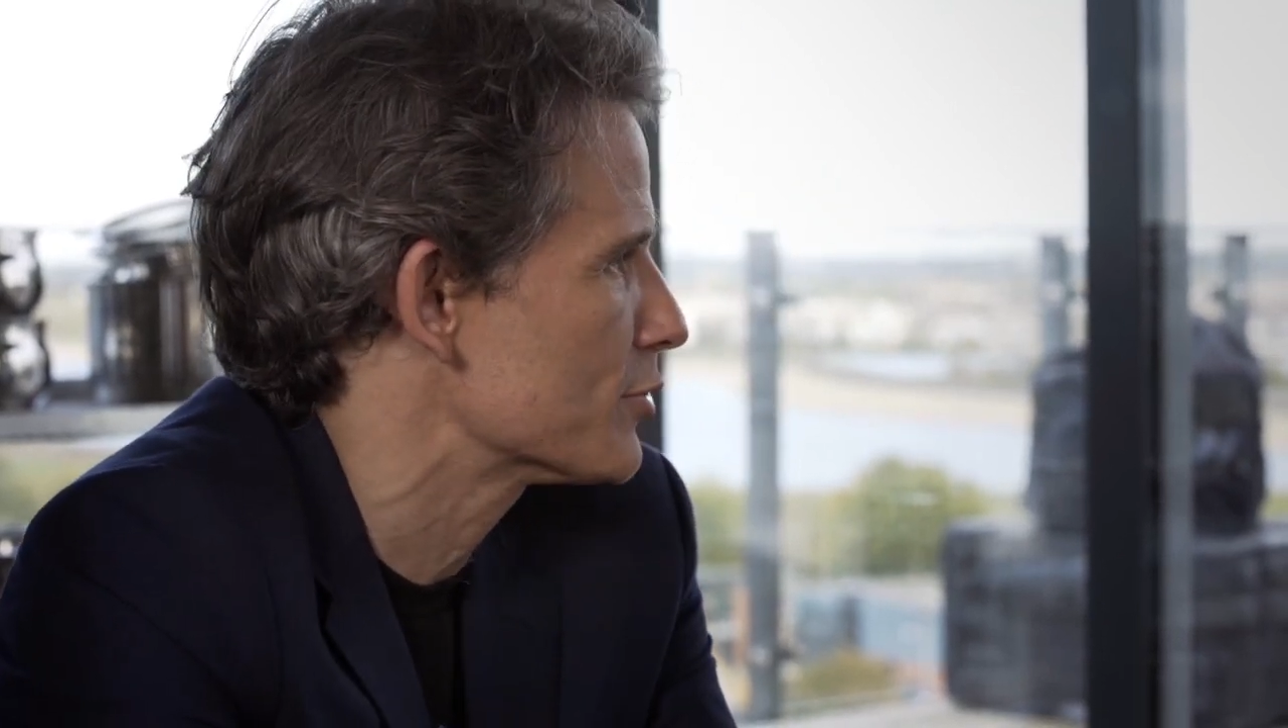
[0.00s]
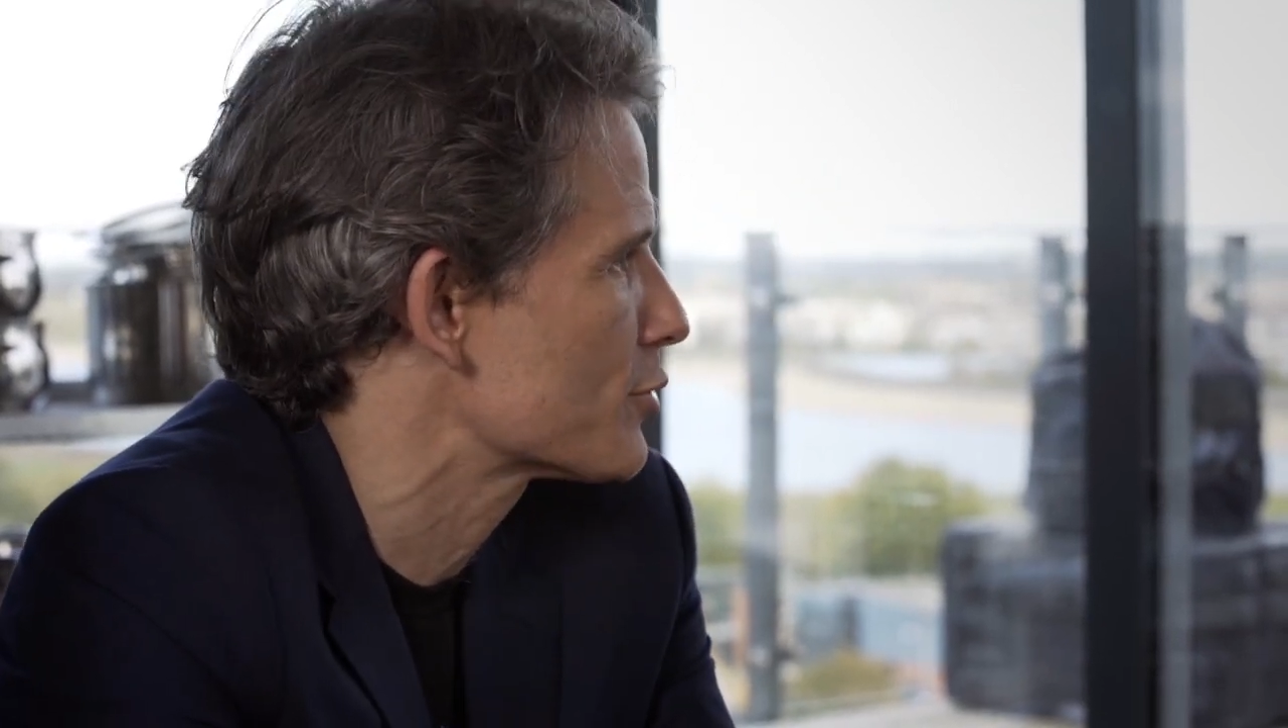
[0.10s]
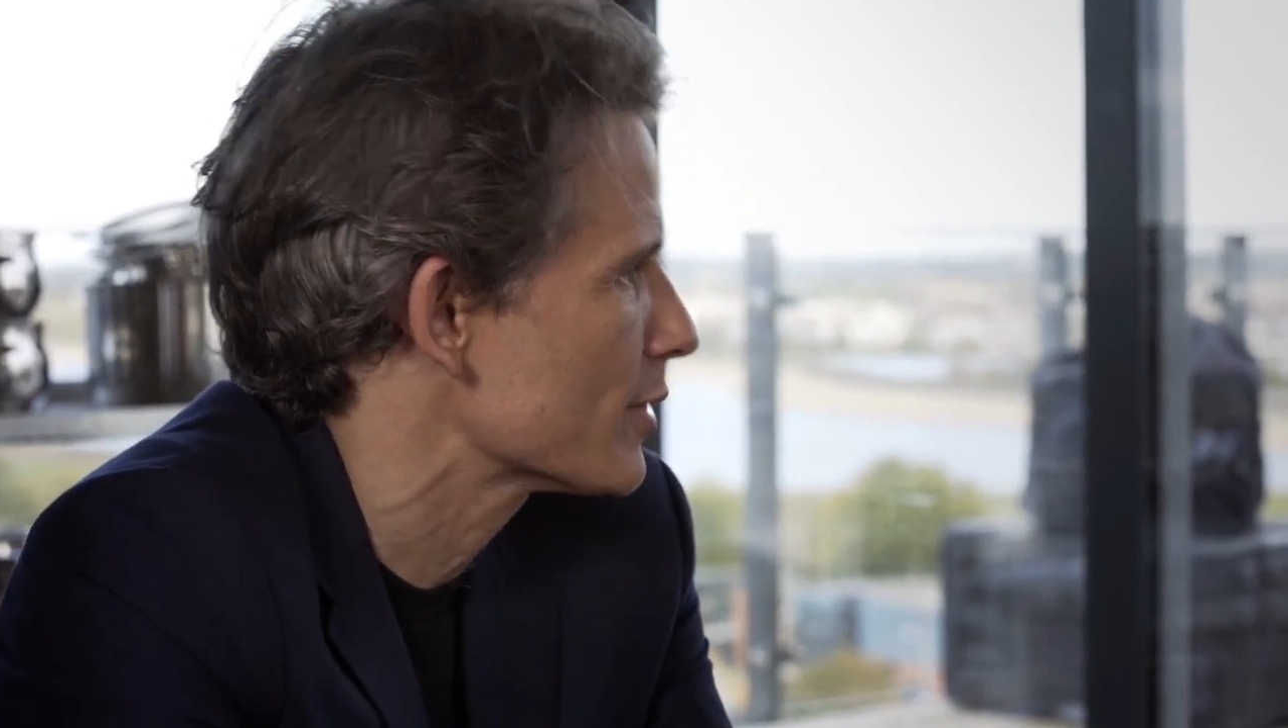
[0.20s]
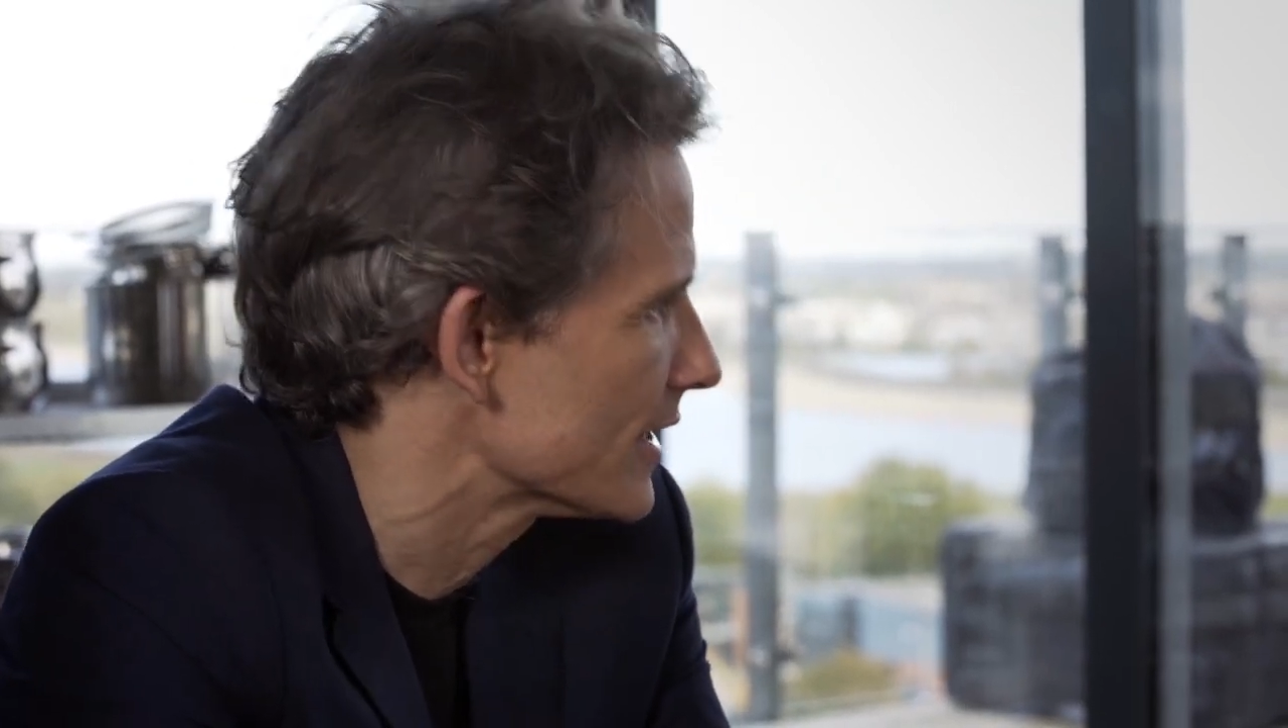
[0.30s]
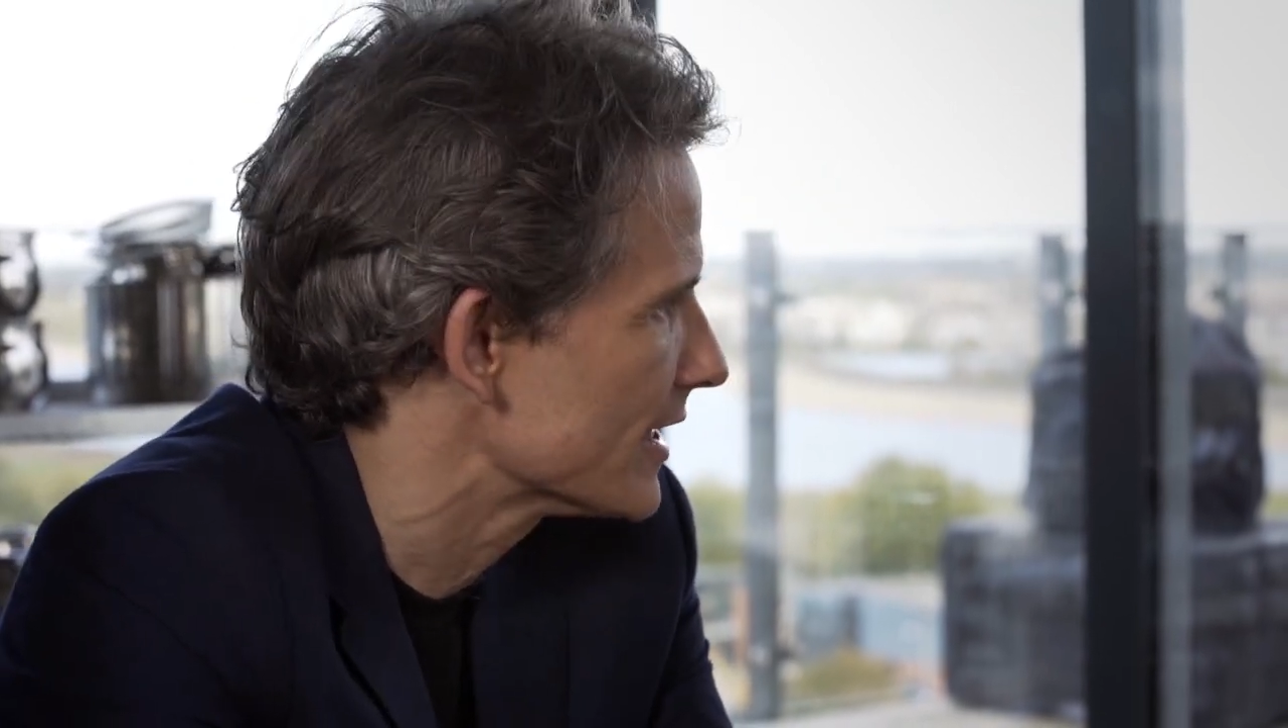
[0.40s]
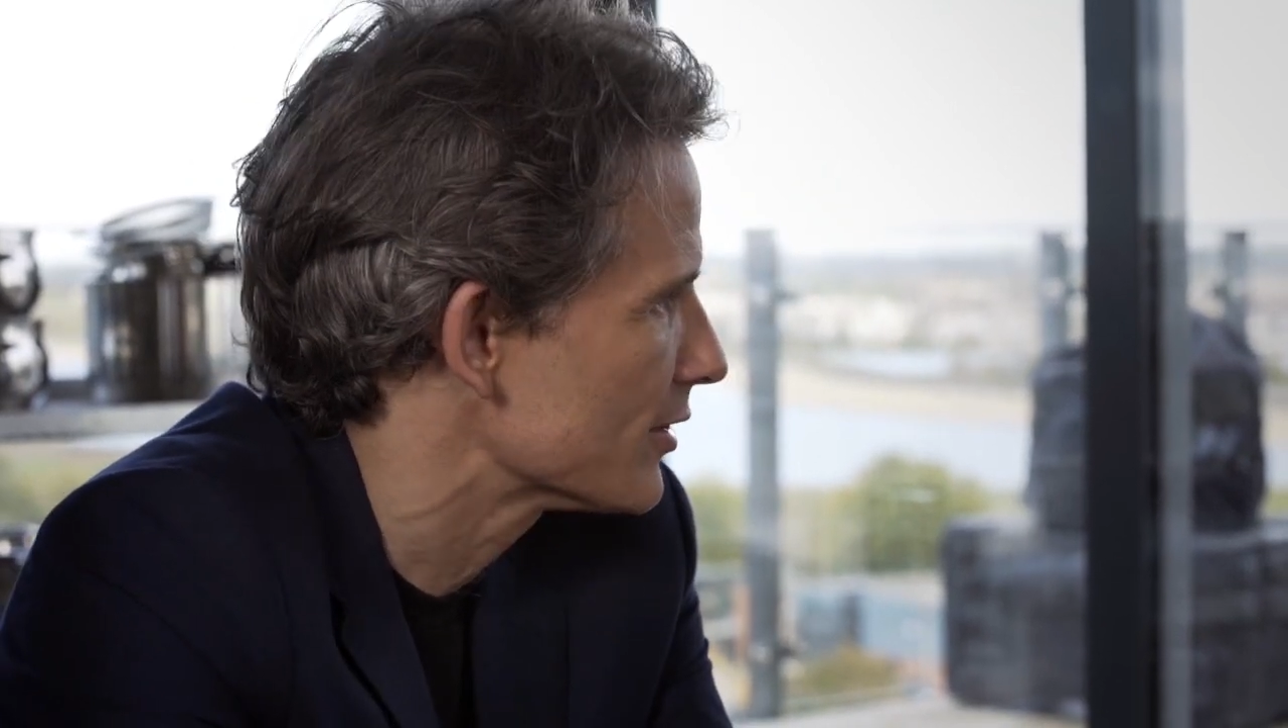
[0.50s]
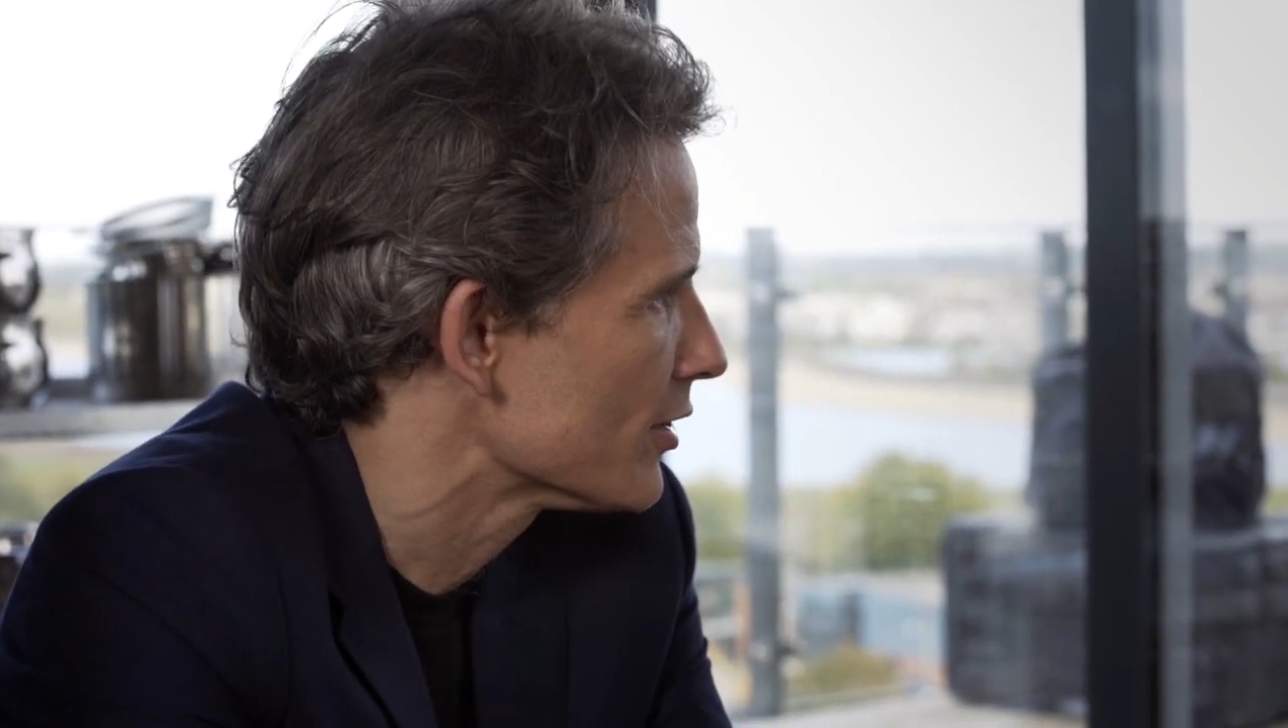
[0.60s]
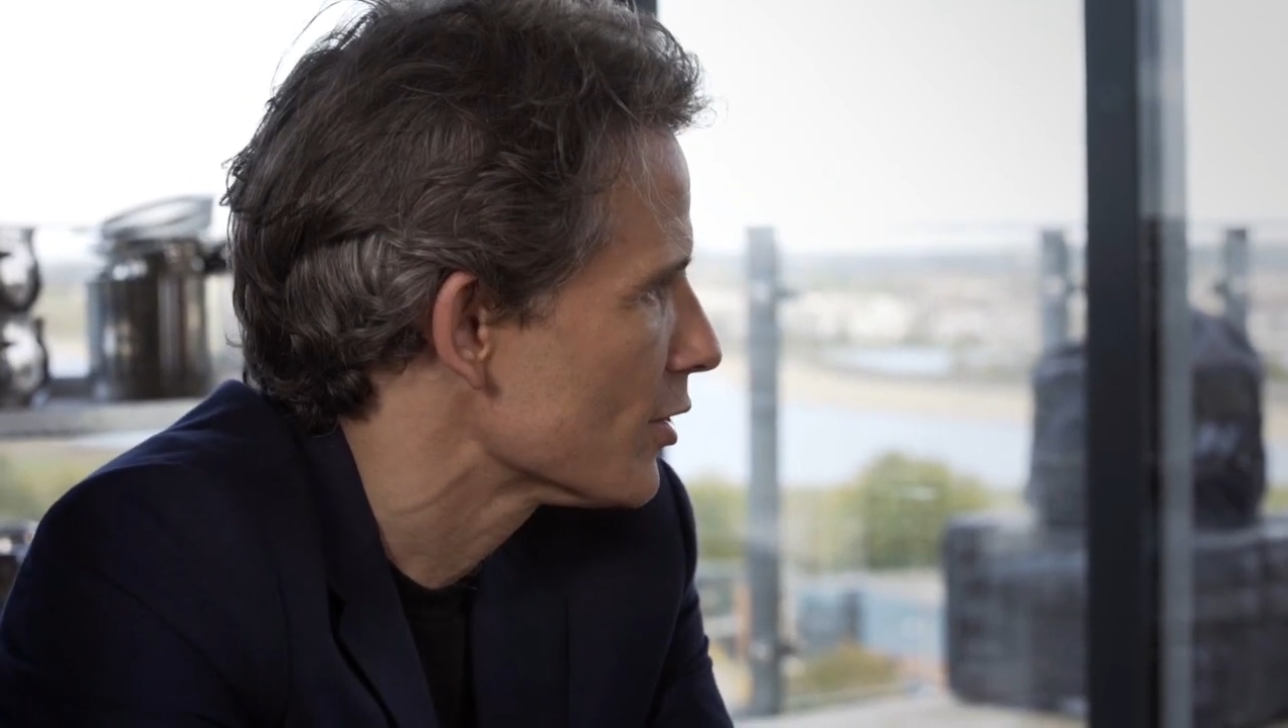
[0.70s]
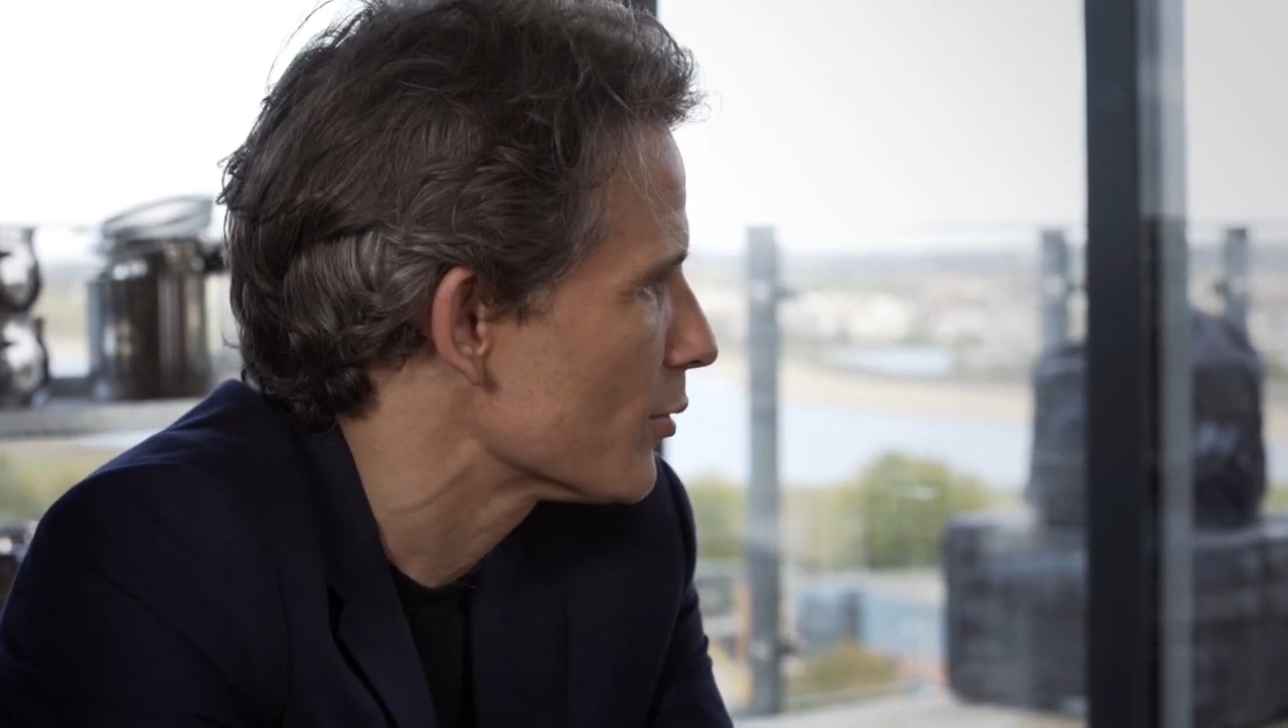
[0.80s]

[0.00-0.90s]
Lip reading: trillion